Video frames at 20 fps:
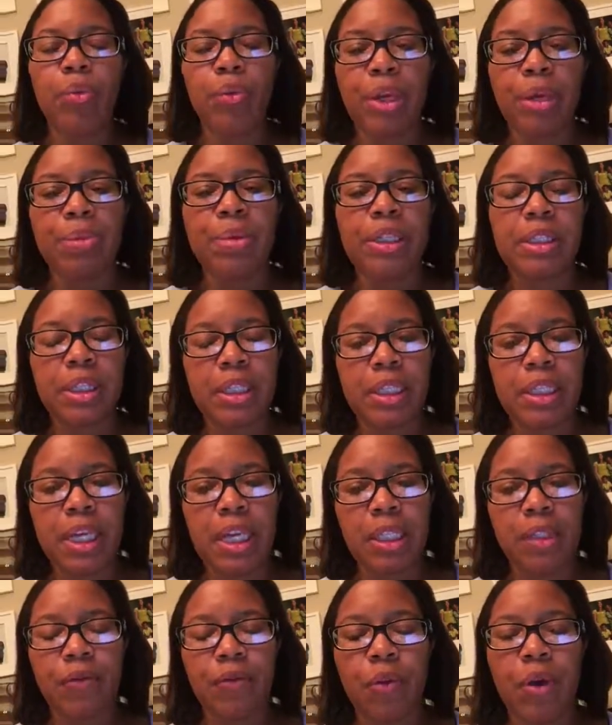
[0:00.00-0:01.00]
we be
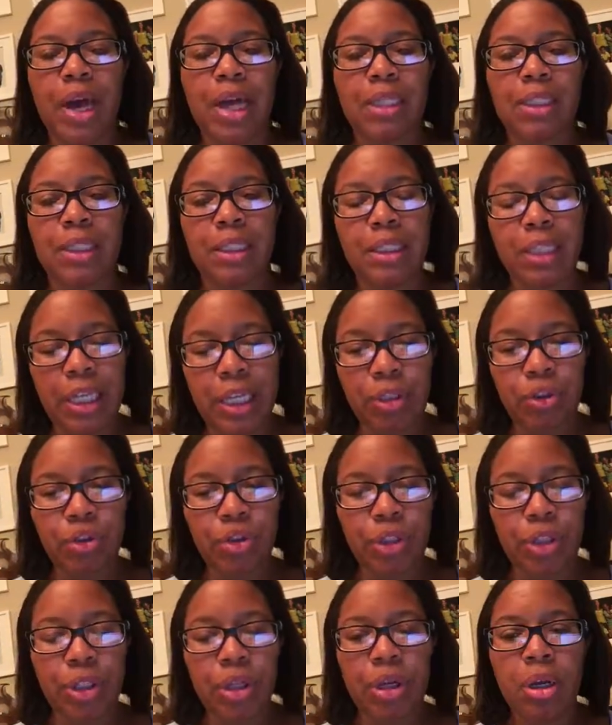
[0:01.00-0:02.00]
successful as a
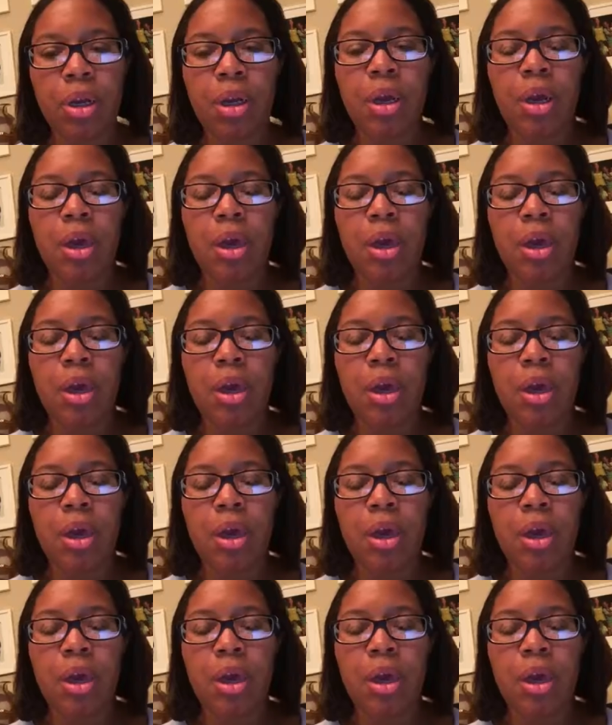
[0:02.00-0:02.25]
teacher